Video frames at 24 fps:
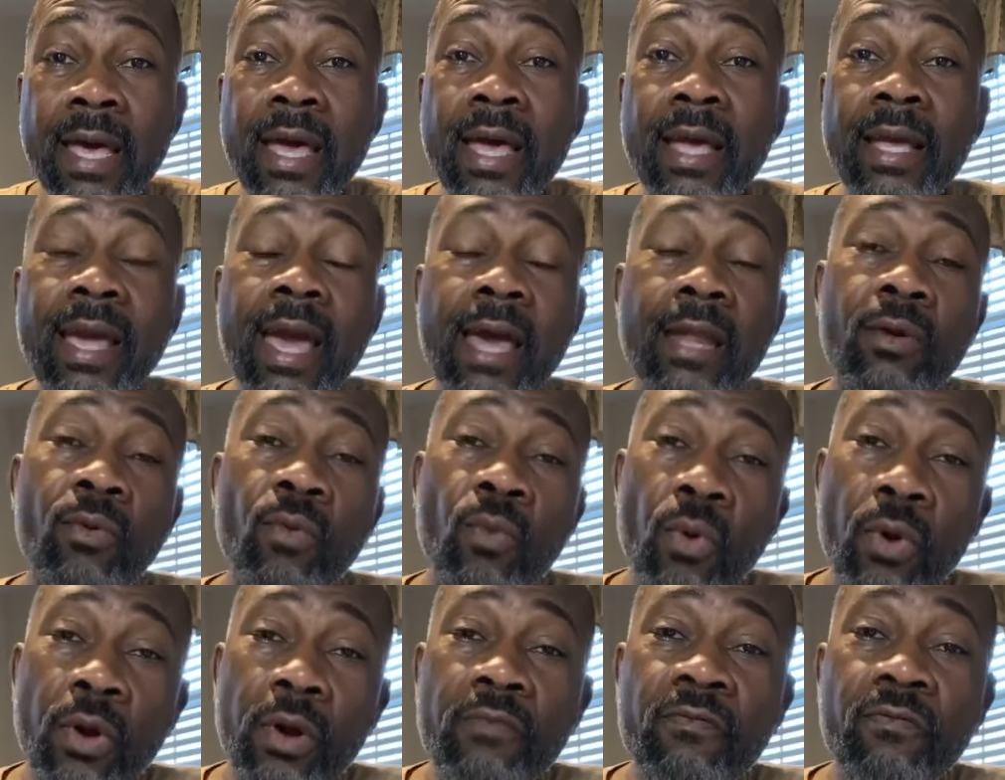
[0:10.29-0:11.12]
Got a
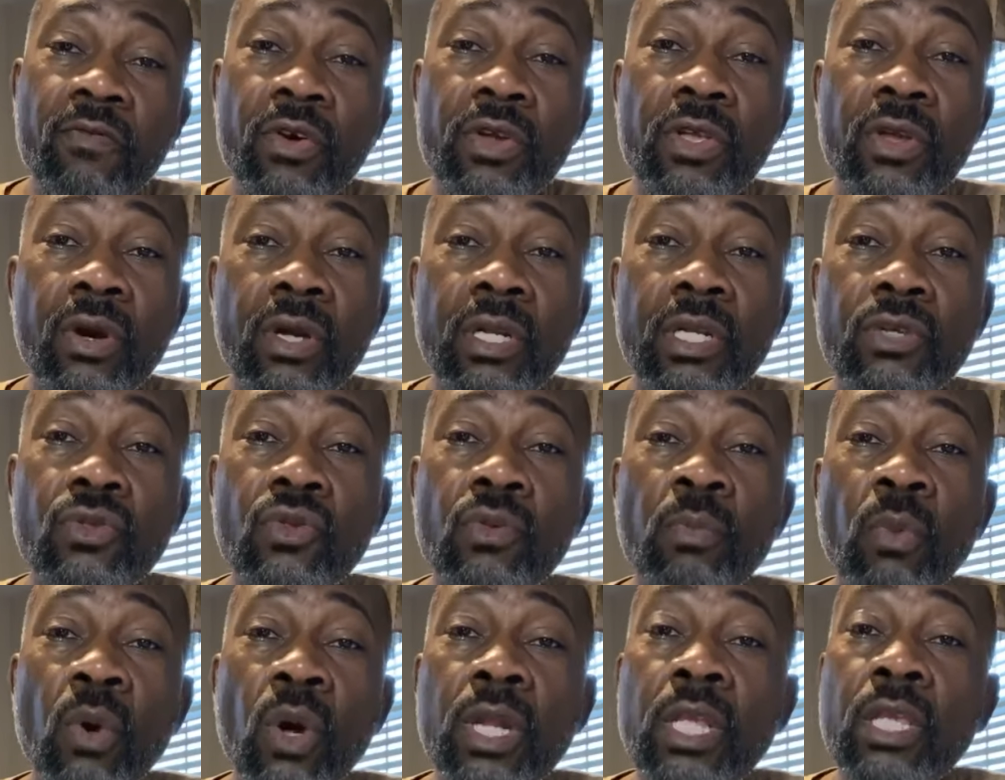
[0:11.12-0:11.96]
word for you on this
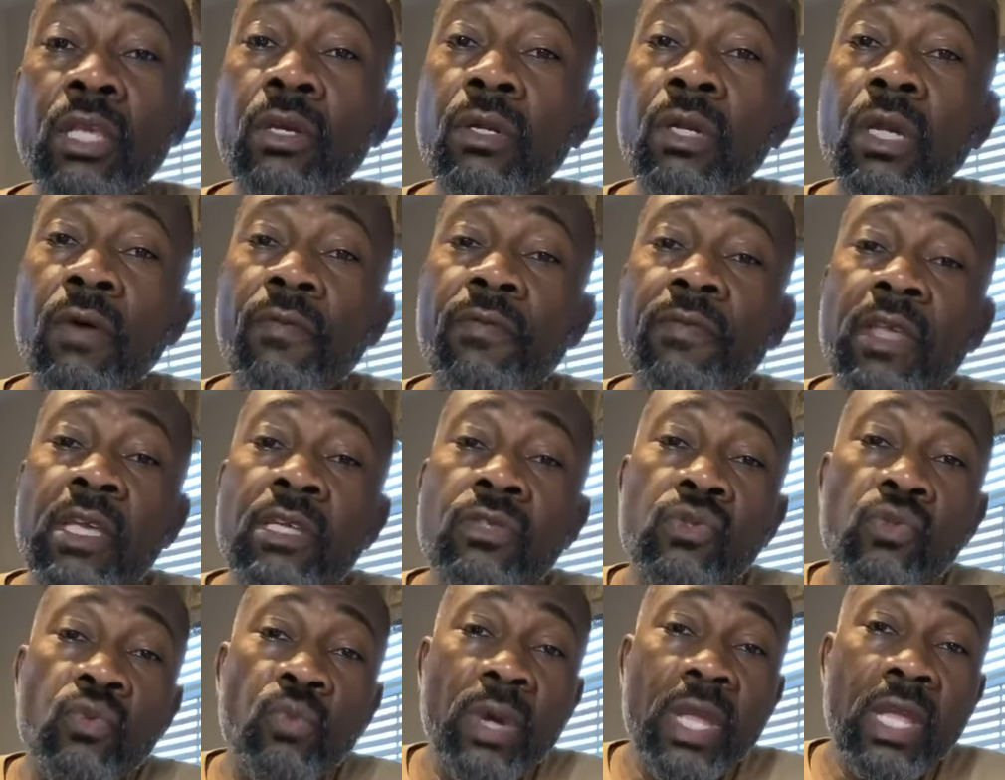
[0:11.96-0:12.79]
morning. You know,
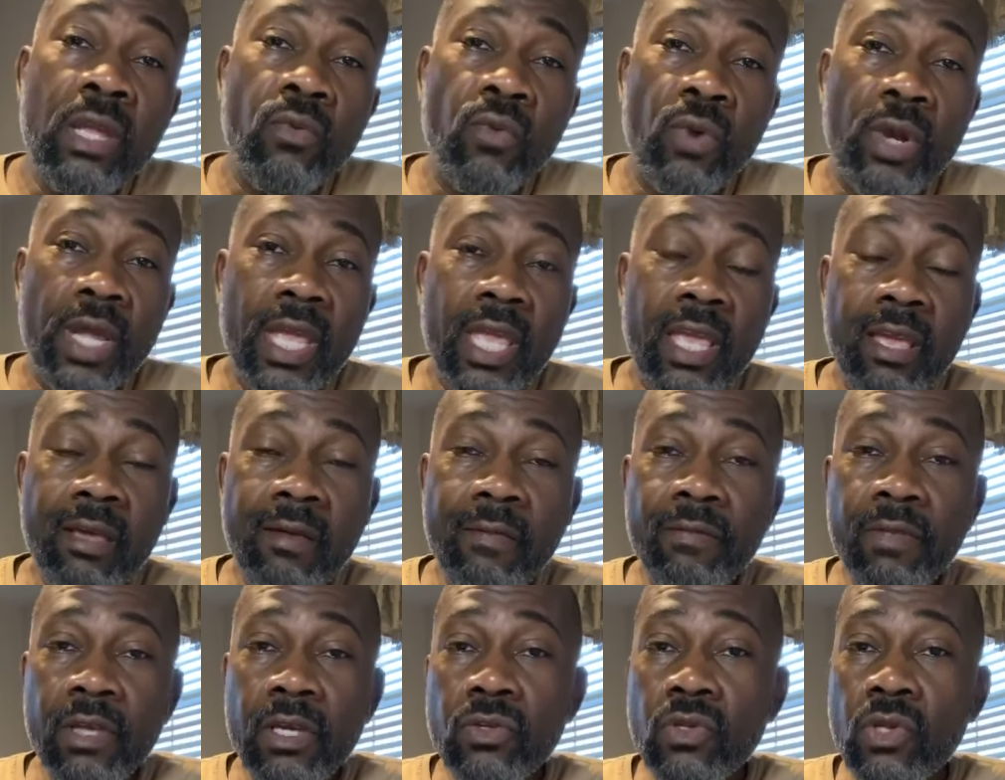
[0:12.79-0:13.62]
this week we're
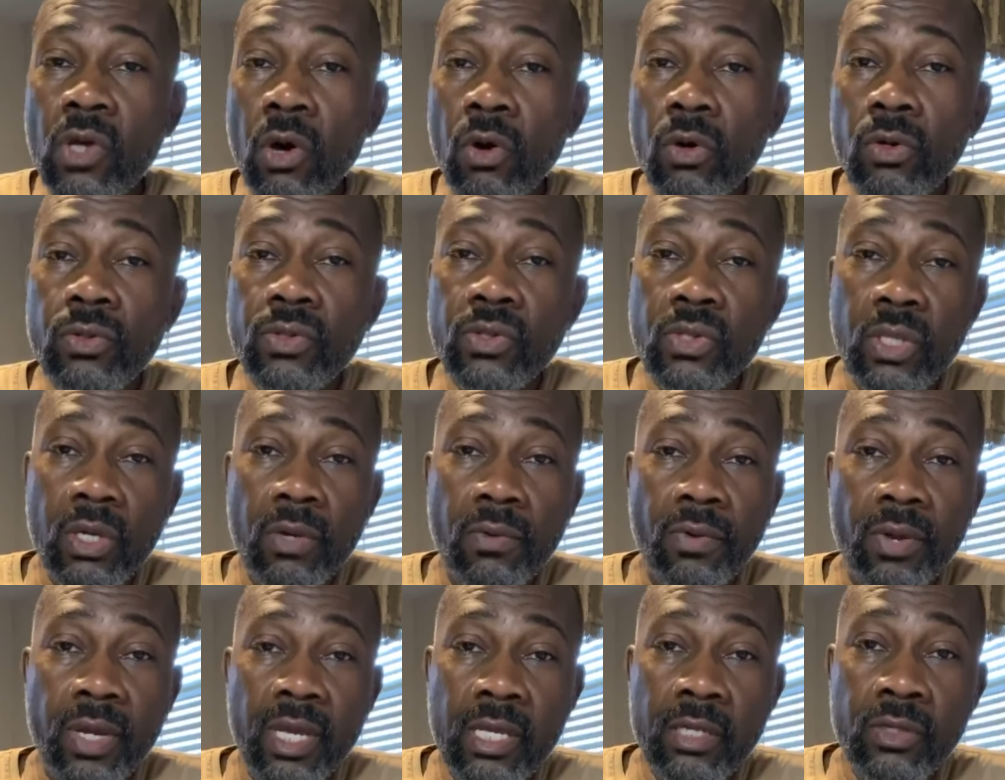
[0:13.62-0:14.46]
in this whole
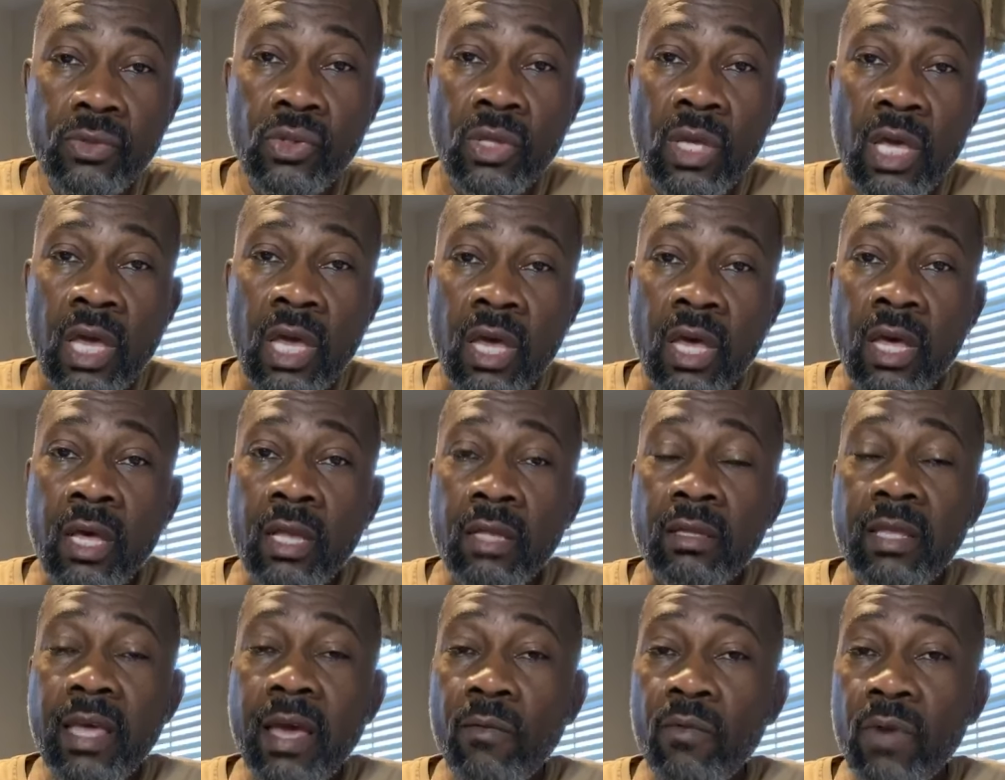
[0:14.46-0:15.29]
series
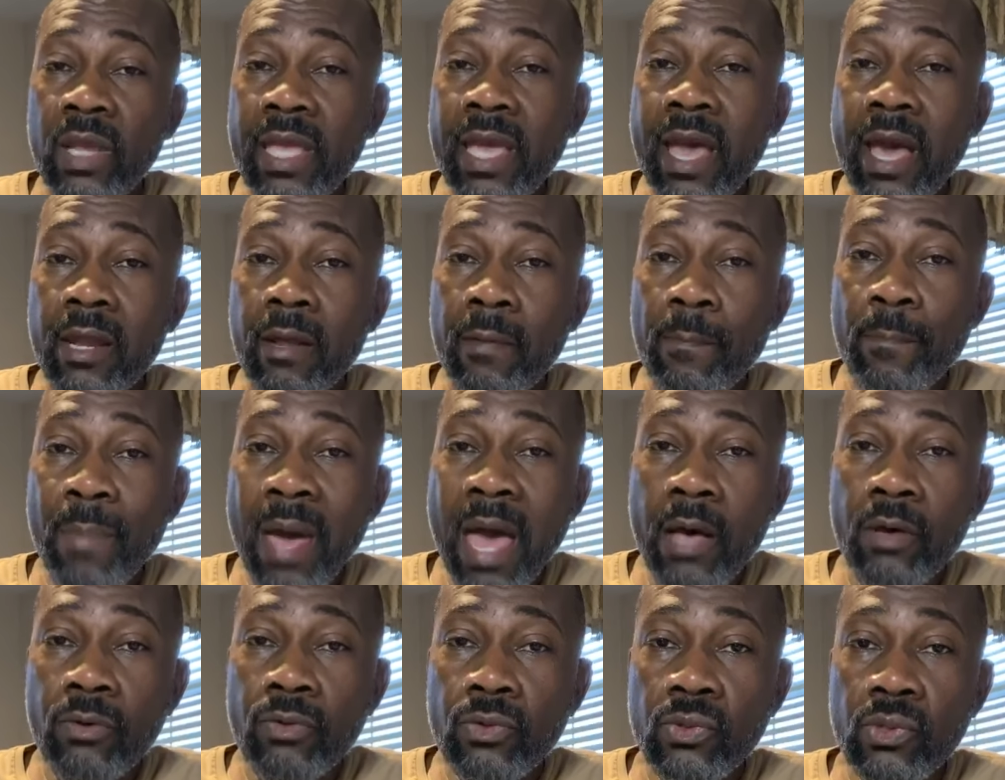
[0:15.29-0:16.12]
that we kind of
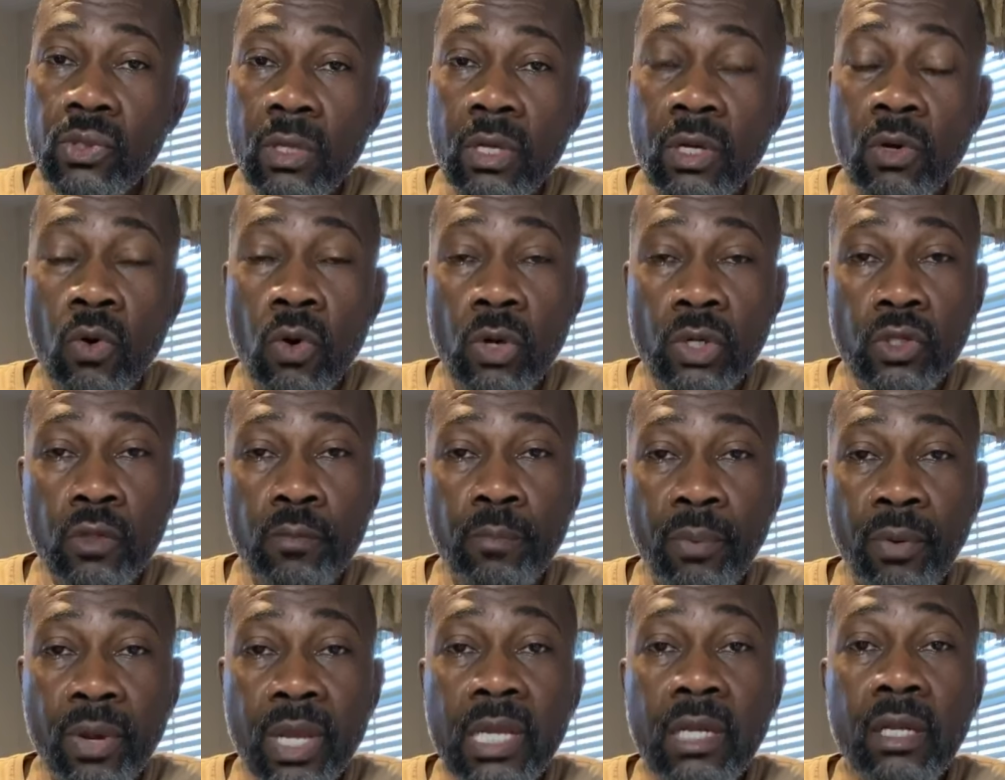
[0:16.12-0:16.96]
bounce or
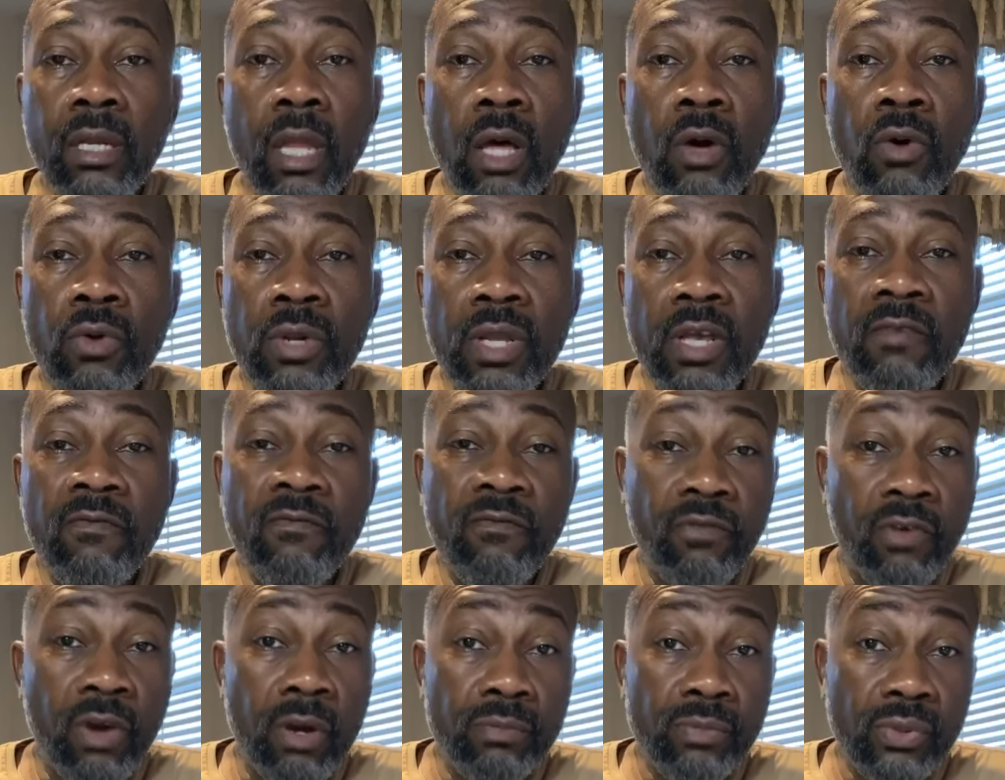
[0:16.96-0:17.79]
spring loaded
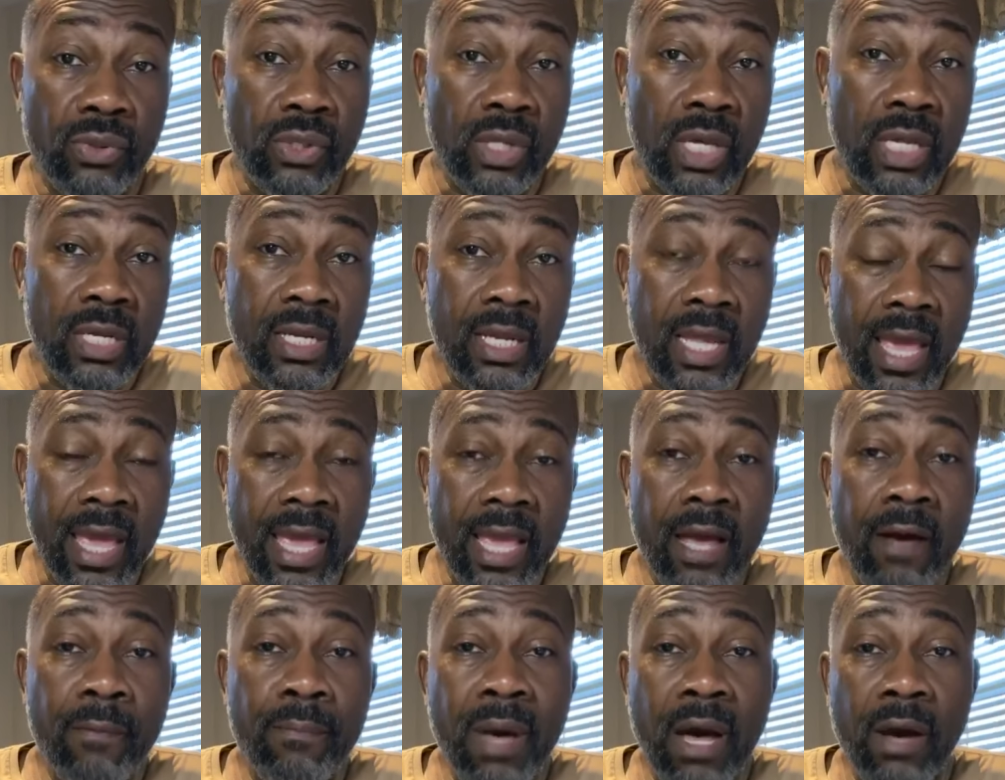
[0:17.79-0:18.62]
from Sunday
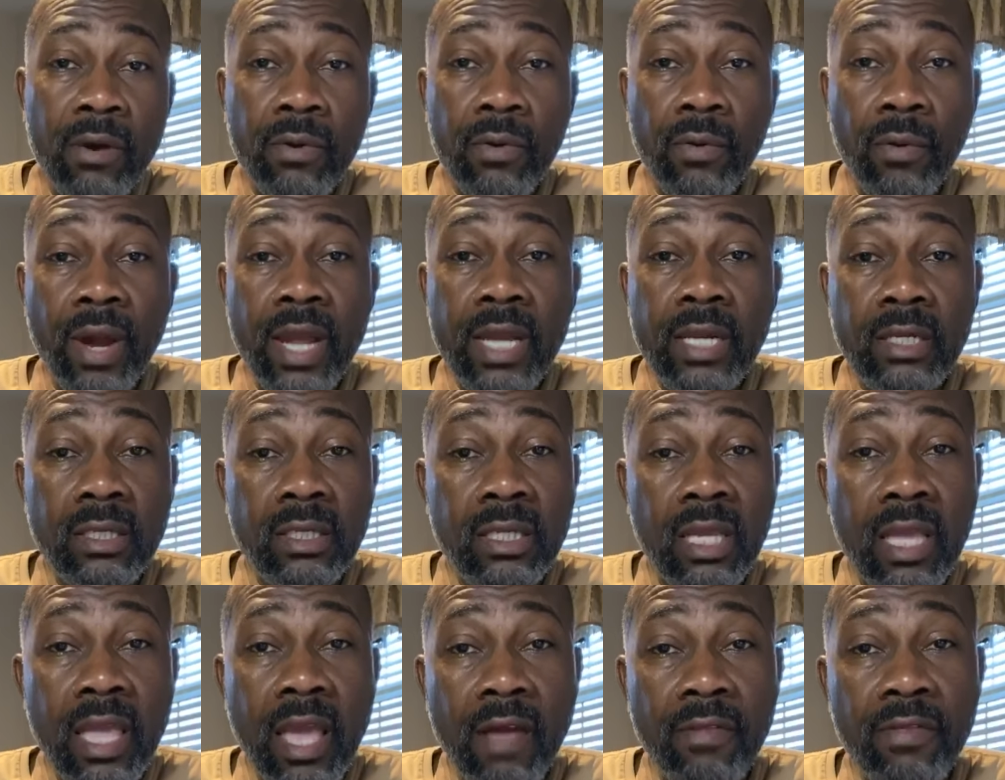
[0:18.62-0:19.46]
about greater
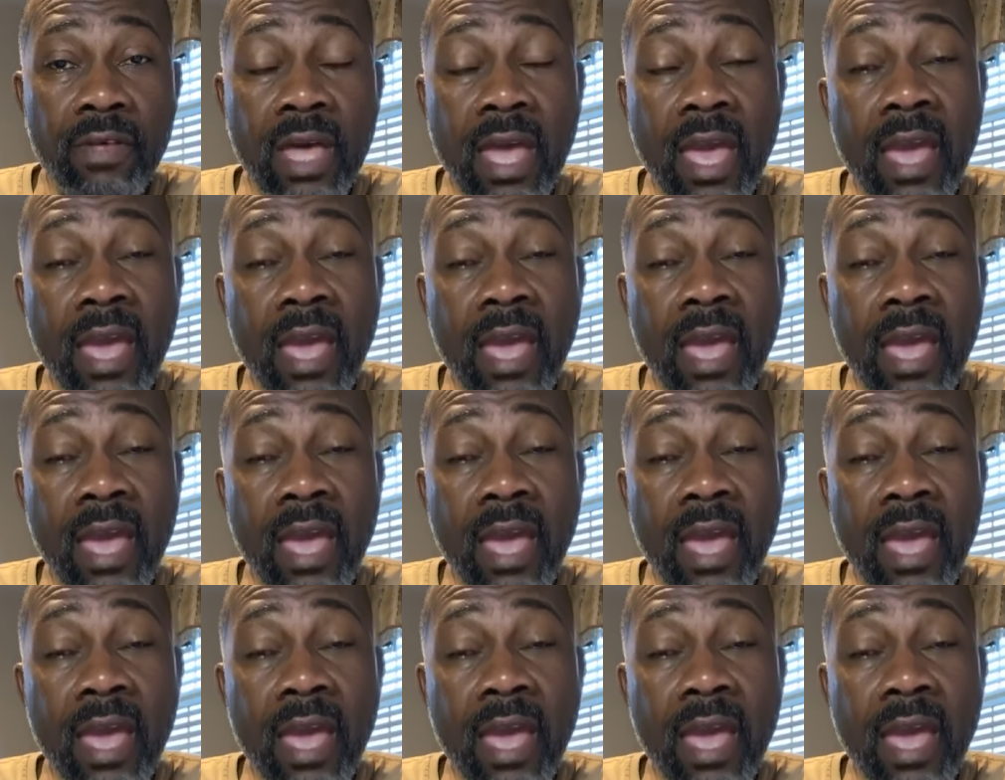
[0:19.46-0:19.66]
together.